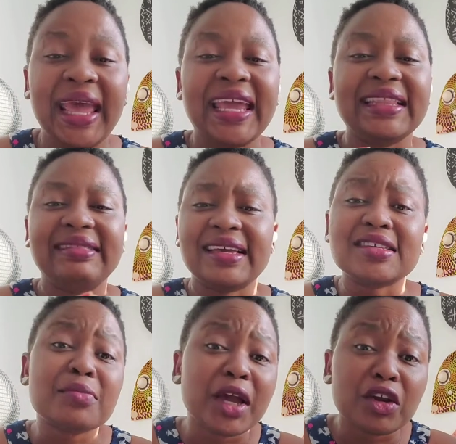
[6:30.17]
It
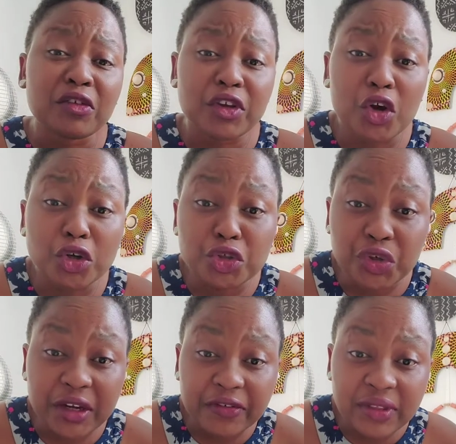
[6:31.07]
doesn't matter if you go
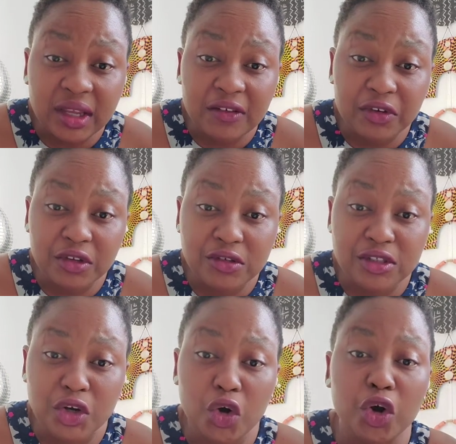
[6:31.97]
thrifting for those
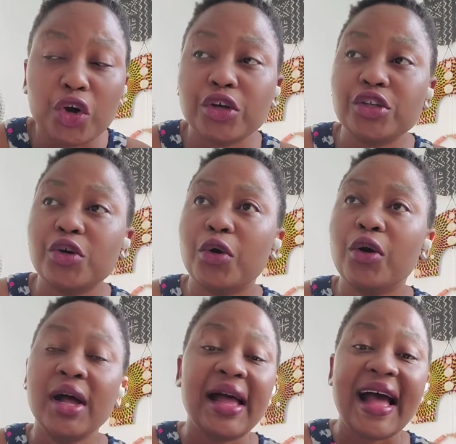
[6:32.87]
decor or you
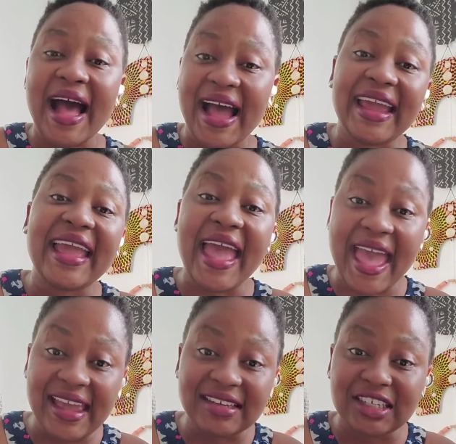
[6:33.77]
go high
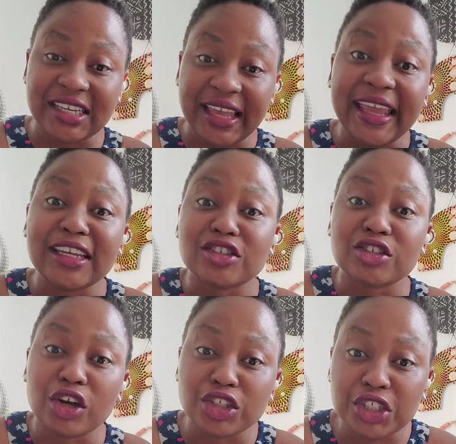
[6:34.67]
end, it is
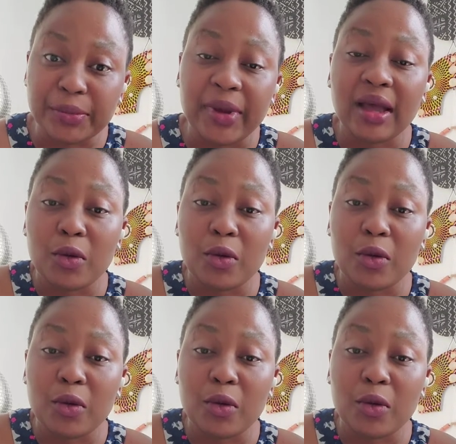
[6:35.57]
not cheap.